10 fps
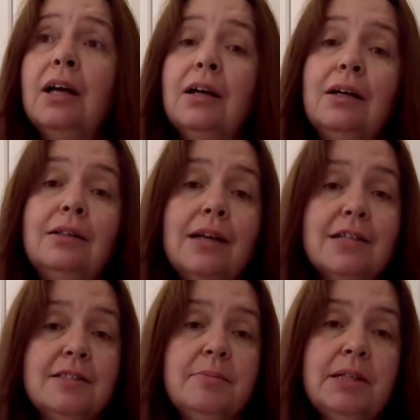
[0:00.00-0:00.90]

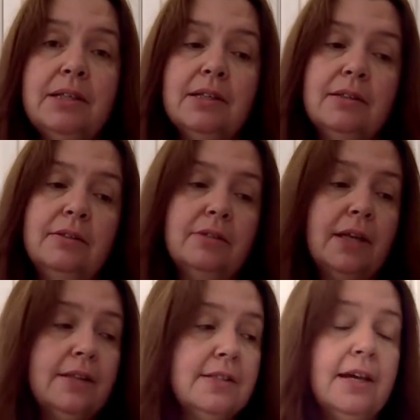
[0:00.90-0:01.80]
last minute little
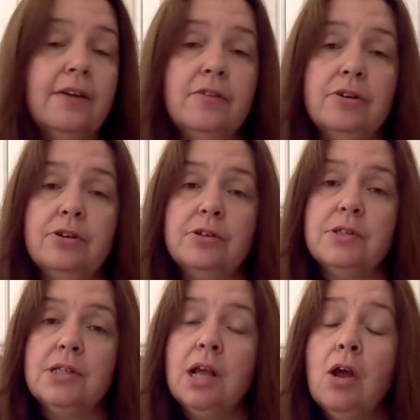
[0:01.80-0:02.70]

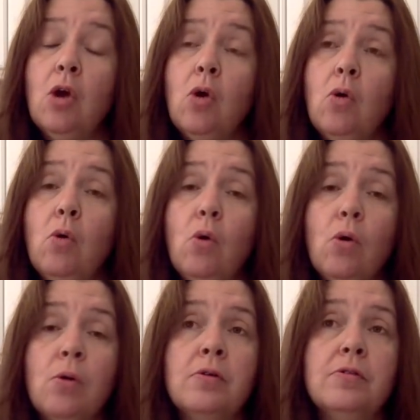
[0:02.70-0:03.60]
get-togethers
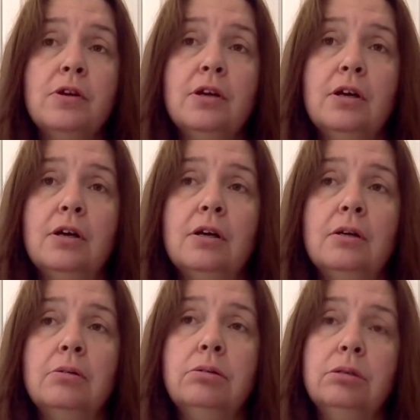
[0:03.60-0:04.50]
or
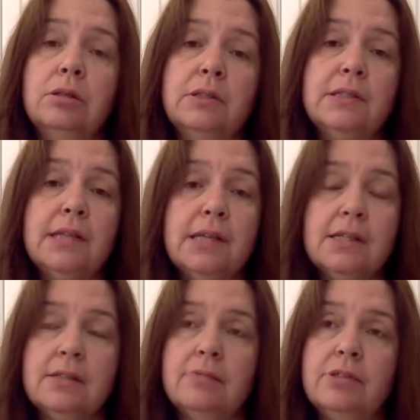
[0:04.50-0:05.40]
on the
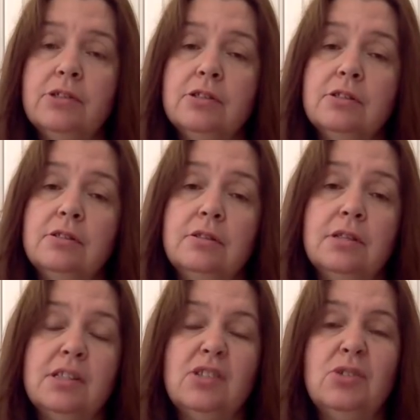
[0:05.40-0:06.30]
days that we just,
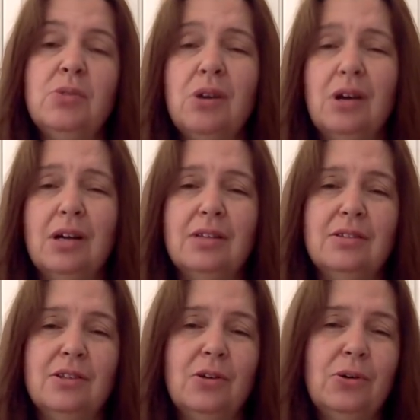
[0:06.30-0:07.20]
it's too
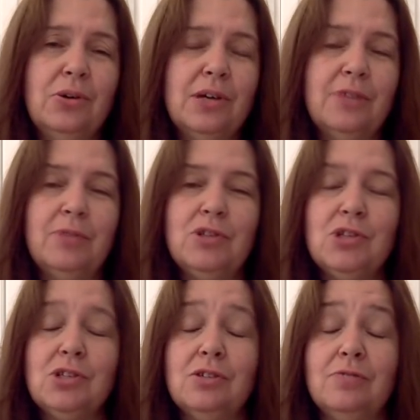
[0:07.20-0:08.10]
hot to cook and we
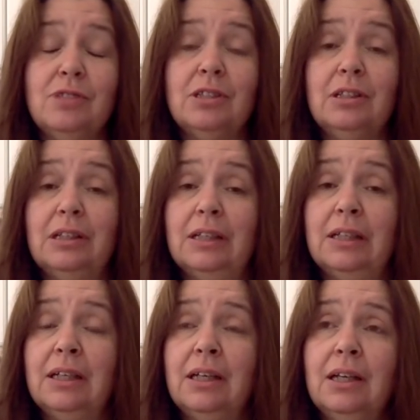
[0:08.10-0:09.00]
just don't feel like
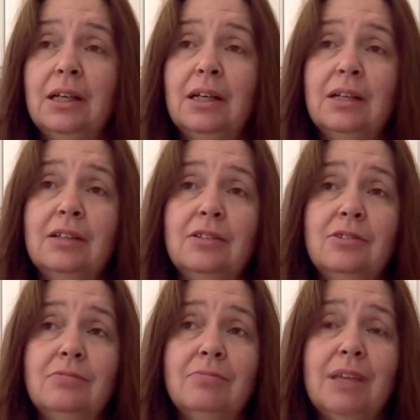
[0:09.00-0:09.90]

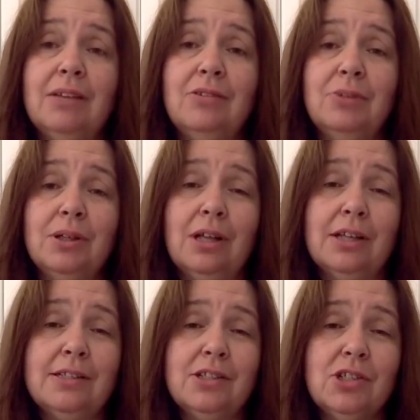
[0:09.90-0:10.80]
doing a lot
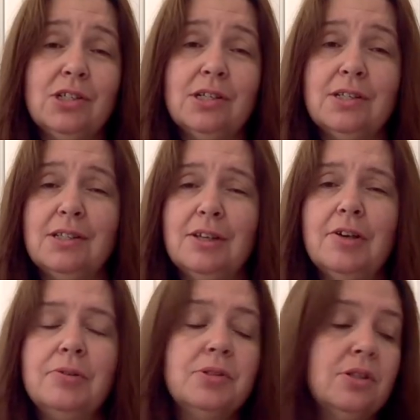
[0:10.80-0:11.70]
of dishes, you
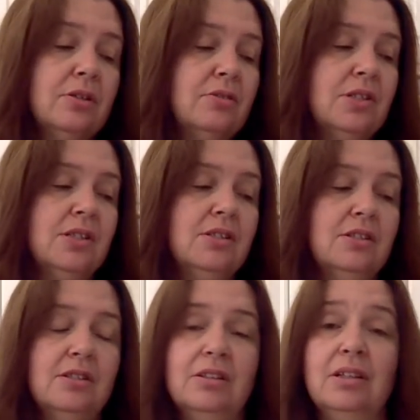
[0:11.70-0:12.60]
know. So
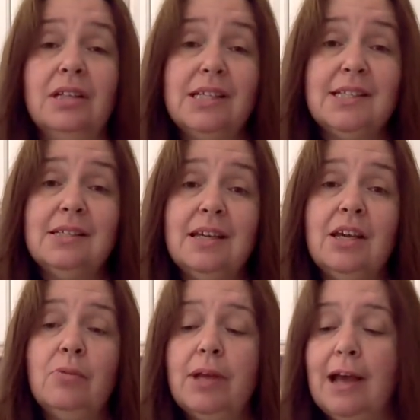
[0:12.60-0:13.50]
just on a lazy
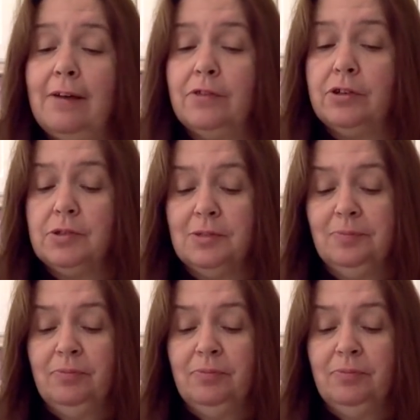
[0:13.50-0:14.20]
day, we have those.